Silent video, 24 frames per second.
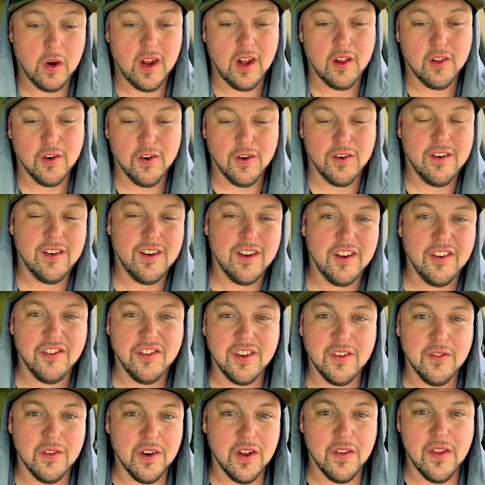I learned is,
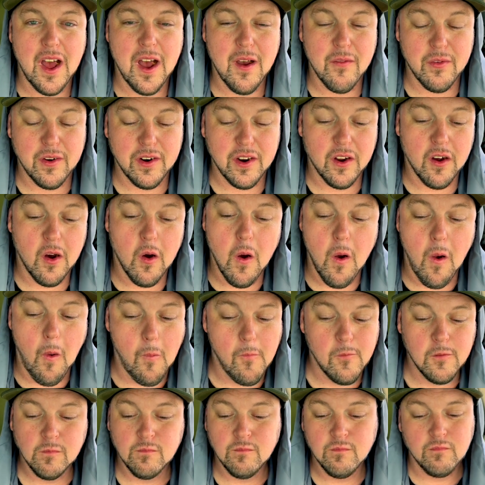even on that video,
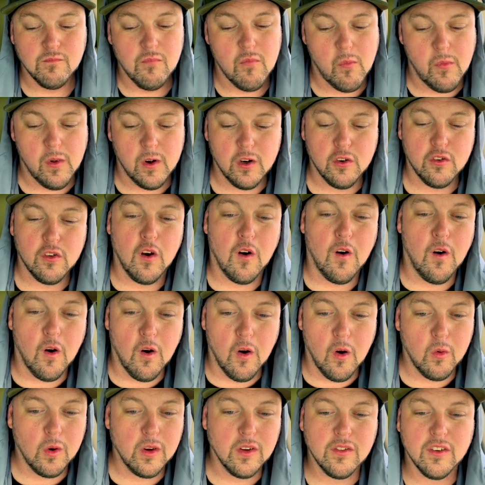there's
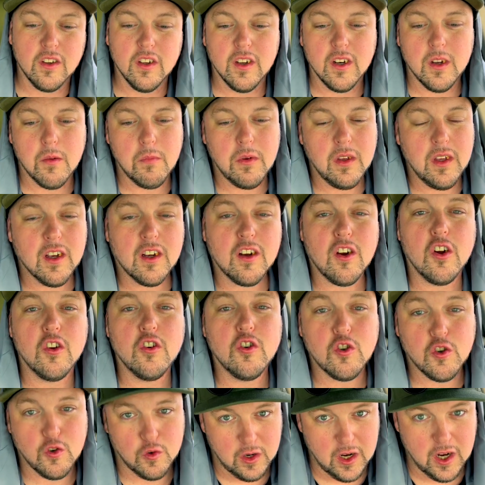always going to be a
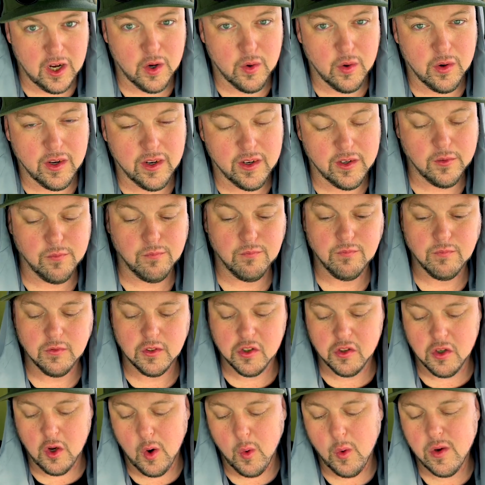contrarian. There's
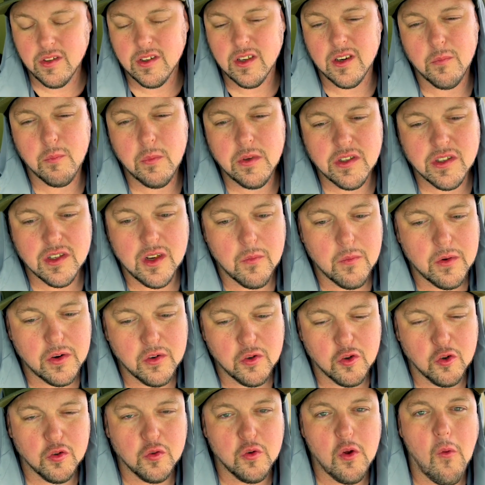always going to be someone
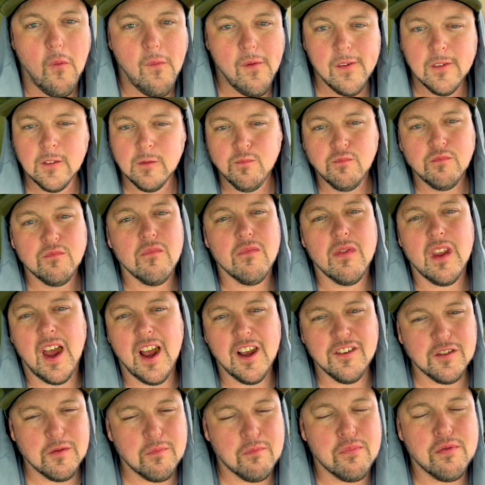who
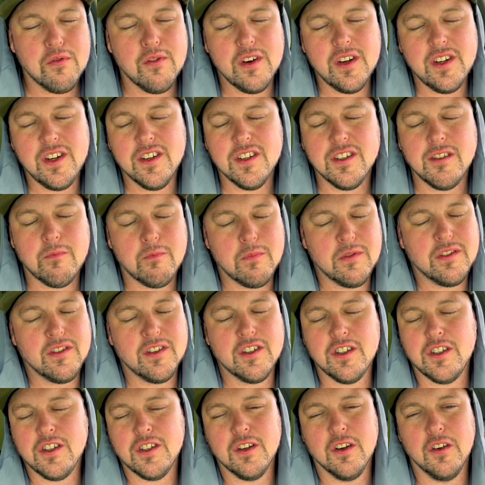has a
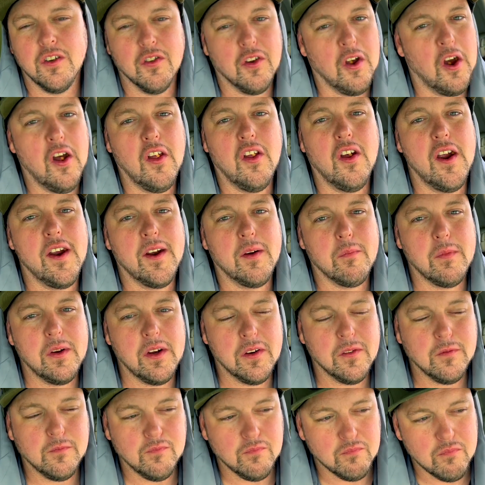predisposition and not like me